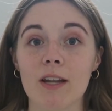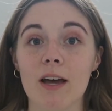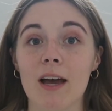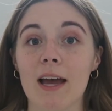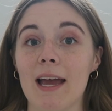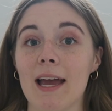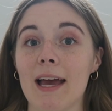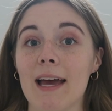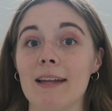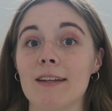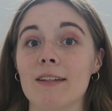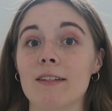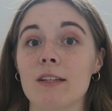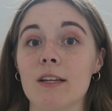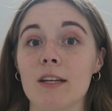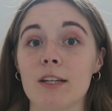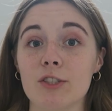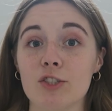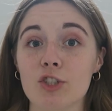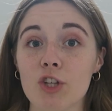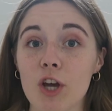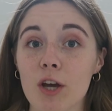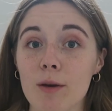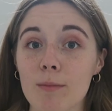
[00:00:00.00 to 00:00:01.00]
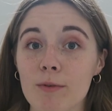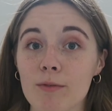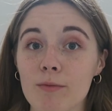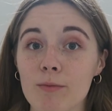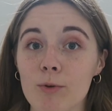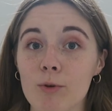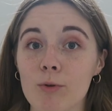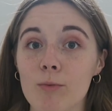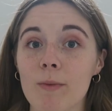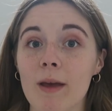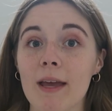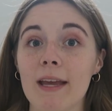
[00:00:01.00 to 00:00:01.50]
I had a German
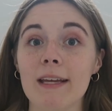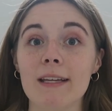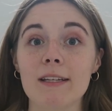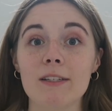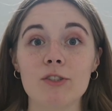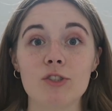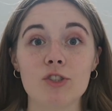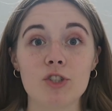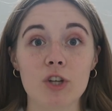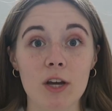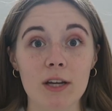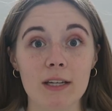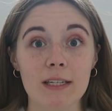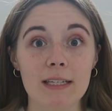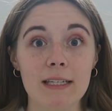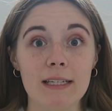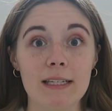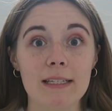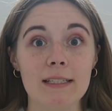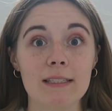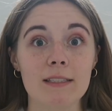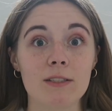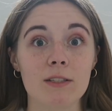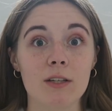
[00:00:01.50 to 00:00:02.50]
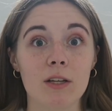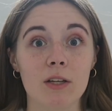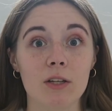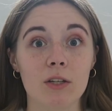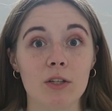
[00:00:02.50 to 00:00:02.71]
roommate, Chinese,